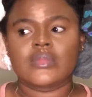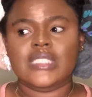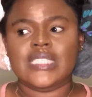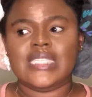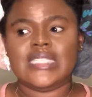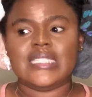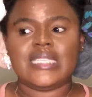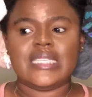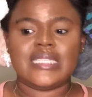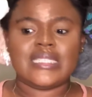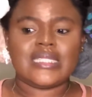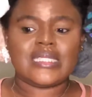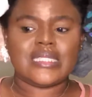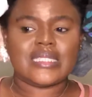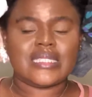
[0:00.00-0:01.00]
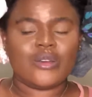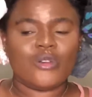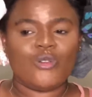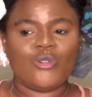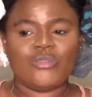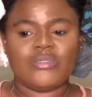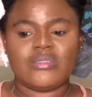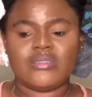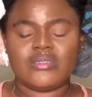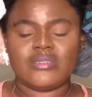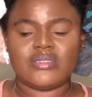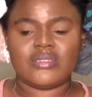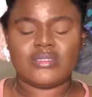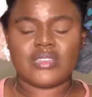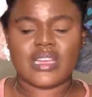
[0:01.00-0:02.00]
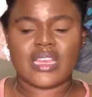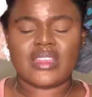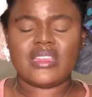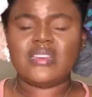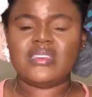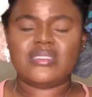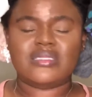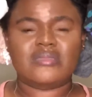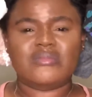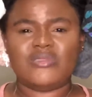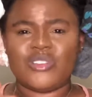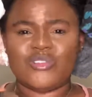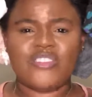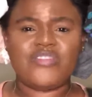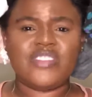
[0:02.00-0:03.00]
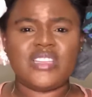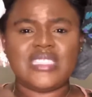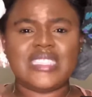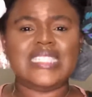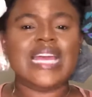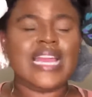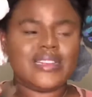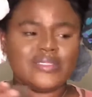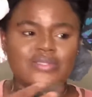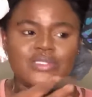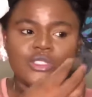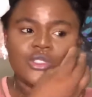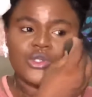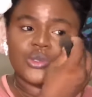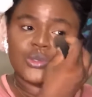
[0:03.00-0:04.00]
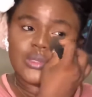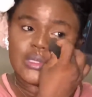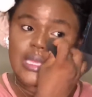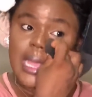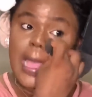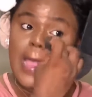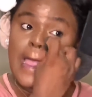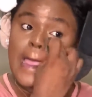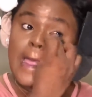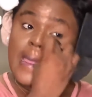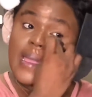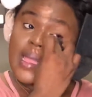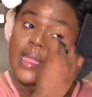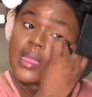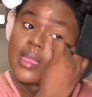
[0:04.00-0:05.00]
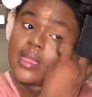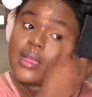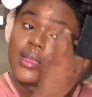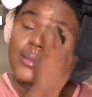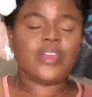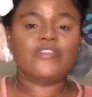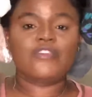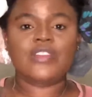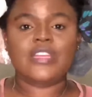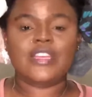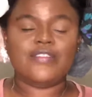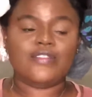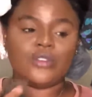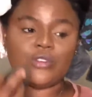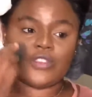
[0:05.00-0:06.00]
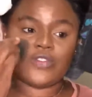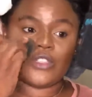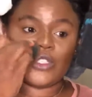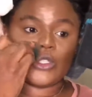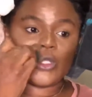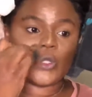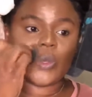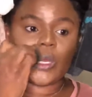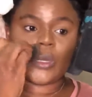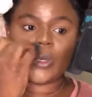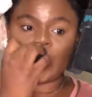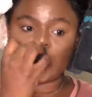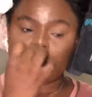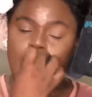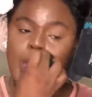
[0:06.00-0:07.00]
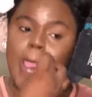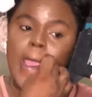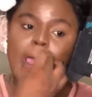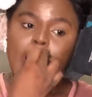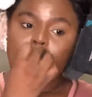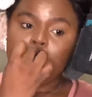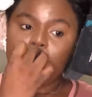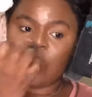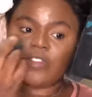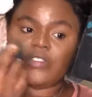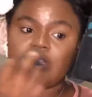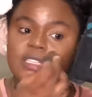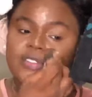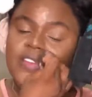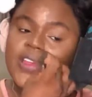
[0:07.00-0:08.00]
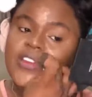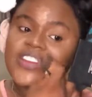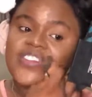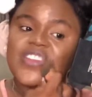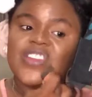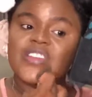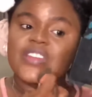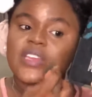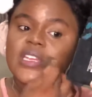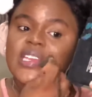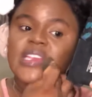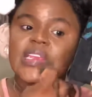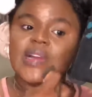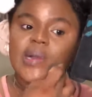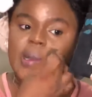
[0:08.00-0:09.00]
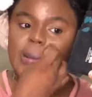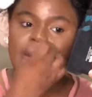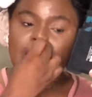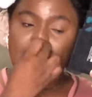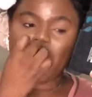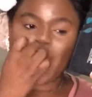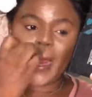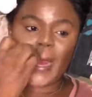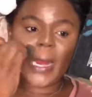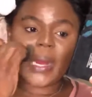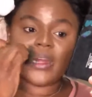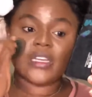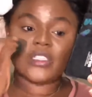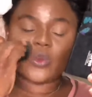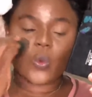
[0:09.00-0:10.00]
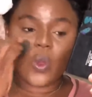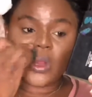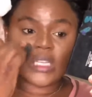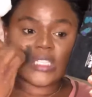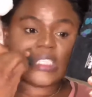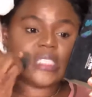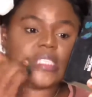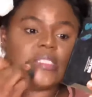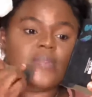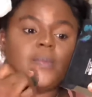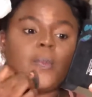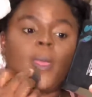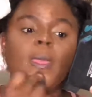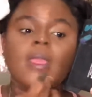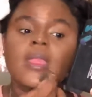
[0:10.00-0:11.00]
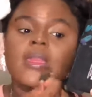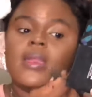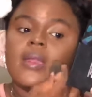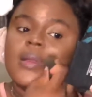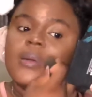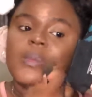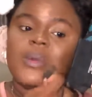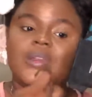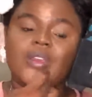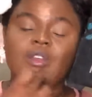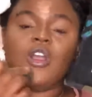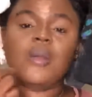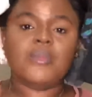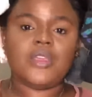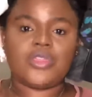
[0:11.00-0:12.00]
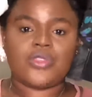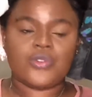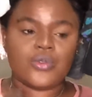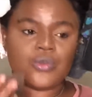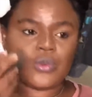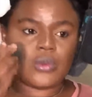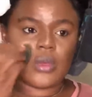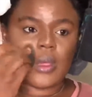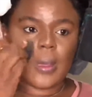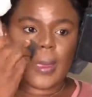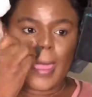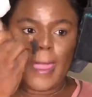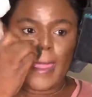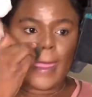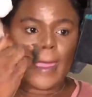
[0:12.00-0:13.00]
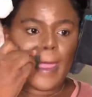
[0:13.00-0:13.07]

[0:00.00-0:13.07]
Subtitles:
6, or I think roughly 10 videos. Yeah, even if those videos were not of the very great quality, but it got me through again.